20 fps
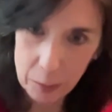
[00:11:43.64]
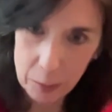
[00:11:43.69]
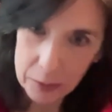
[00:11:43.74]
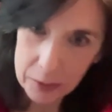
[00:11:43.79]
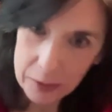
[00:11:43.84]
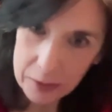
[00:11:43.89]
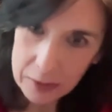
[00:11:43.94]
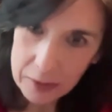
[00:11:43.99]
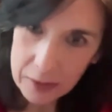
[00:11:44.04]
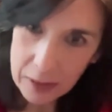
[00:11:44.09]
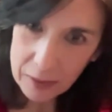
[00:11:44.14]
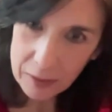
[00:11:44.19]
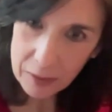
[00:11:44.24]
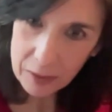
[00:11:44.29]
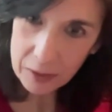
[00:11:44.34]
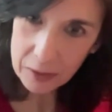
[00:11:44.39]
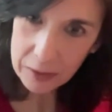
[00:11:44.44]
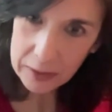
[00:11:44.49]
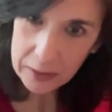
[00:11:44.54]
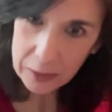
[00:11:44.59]
Um,
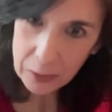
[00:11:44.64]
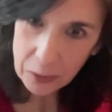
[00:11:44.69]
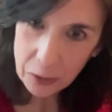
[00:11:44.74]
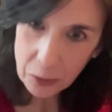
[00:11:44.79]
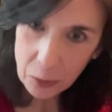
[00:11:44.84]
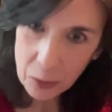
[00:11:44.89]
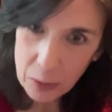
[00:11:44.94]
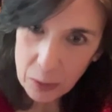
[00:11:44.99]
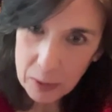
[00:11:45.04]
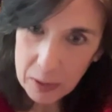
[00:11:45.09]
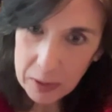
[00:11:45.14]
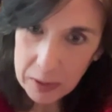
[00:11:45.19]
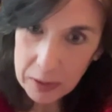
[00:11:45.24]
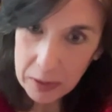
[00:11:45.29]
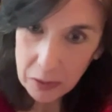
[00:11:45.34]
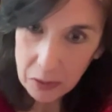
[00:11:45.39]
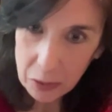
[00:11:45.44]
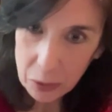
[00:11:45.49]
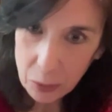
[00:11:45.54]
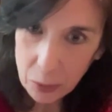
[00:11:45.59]
Definitely there's agreement in
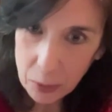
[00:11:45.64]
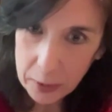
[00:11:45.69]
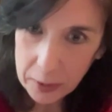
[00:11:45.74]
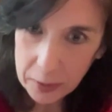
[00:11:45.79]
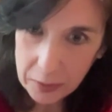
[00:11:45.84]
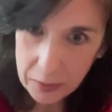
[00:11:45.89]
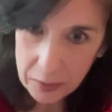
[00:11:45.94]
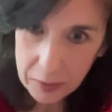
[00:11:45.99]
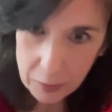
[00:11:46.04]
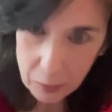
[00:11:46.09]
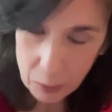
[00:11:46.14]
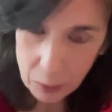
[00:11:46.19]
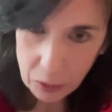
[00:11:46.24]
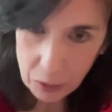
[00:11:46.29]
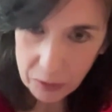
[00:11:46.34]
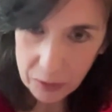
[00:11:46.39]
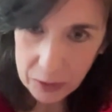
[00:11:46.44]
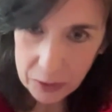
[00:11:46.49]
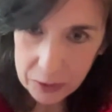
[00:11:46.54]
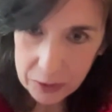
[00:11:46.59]
historians that
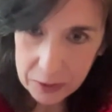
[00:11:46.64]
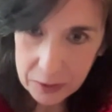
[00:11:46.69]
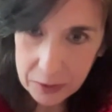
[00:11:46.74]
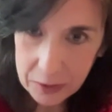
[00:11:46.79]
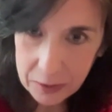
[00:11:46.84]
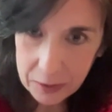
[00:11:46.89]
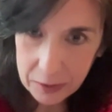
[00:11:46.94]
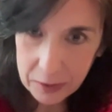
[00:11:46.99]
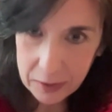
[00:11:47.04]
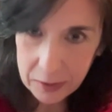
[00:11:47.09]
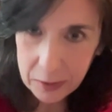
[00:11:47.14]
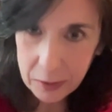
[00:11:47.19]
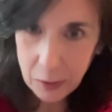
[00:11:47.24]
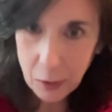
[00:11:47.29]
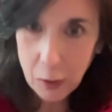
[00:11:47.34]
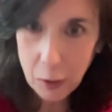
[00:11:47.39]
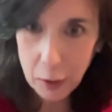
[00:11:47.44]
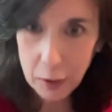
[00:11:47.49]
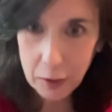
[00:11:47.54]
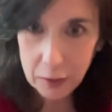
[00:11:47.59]
Roosevelt did
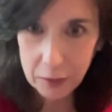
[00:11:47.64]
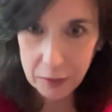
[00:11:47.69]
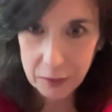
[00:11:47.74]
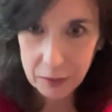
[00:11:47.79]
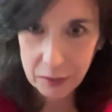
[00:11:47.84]
not